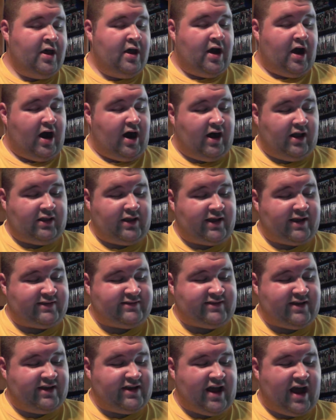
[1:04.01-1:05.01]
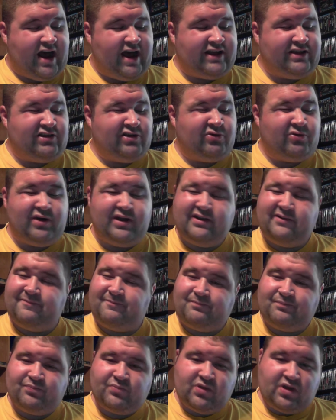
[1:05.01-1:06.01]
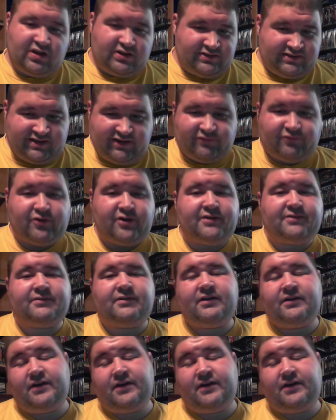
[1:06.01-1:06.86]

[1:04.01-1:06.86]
Uh, like I said, I do it different.